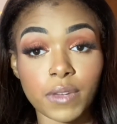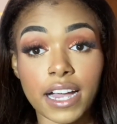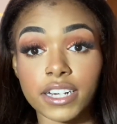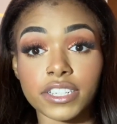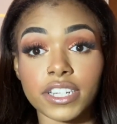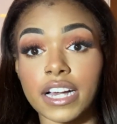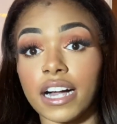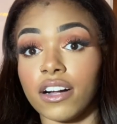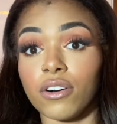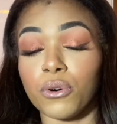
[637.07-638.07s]
I actually
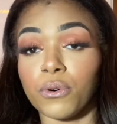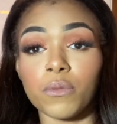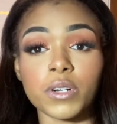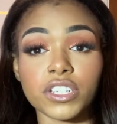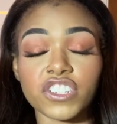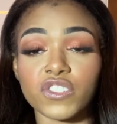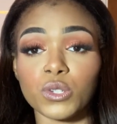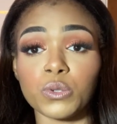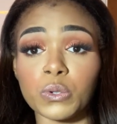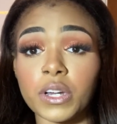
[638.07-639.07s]
got a whole bunch of
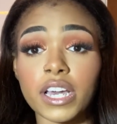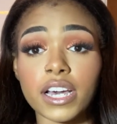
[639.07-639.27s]
new